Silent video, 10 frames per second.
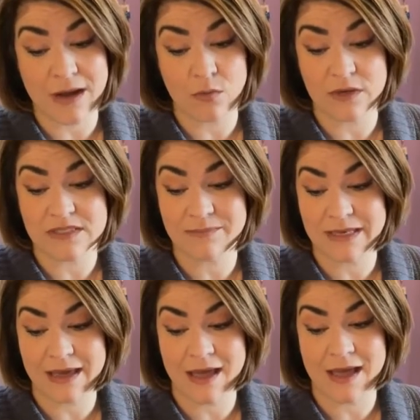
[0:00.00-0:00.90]
I want to be
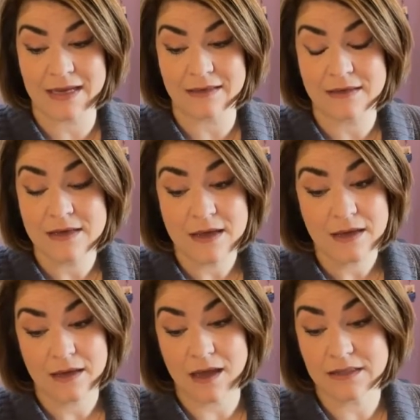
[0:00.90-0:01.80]
kind.
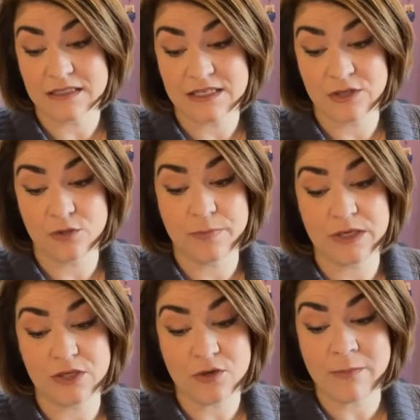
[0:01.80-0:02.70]
God continued,
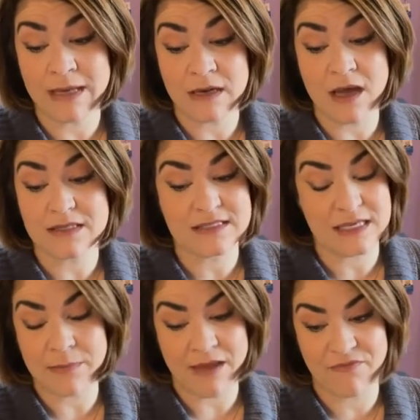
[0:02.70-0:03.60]
But you may not
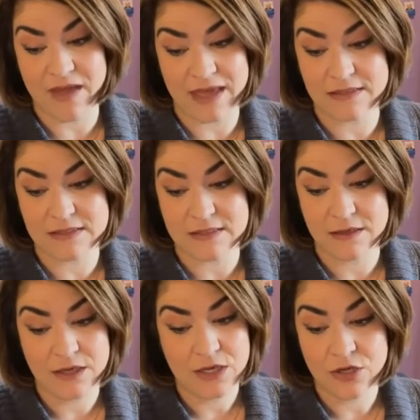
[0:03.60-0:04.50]
see my face.
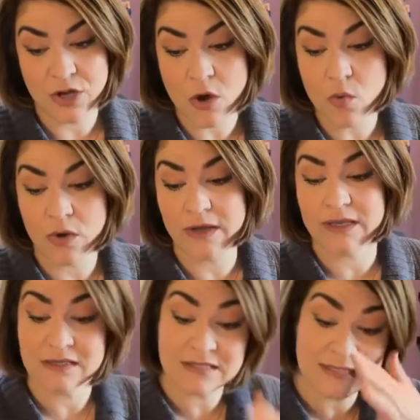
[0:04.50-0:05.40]
No one
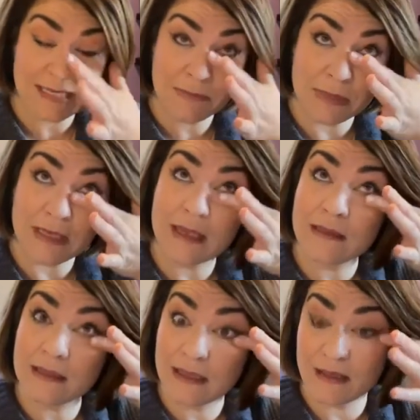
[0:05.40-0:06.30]
can see me
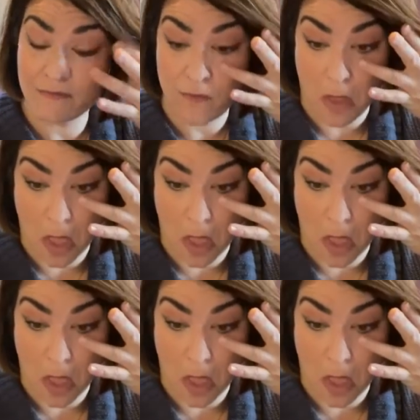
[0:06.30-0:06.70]
and live.